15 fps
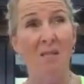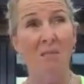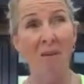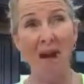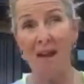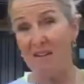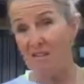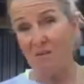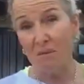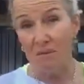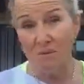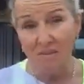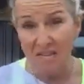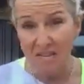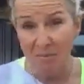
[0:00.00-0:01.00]
max
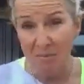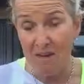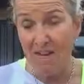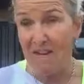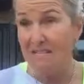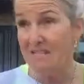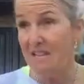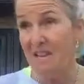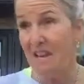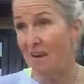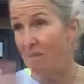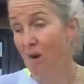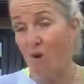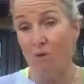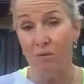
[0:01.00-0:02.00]
15 minutes, and then
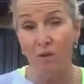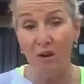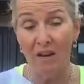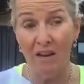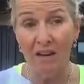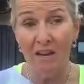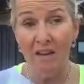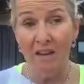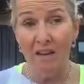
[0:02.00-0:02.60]
I'm over it.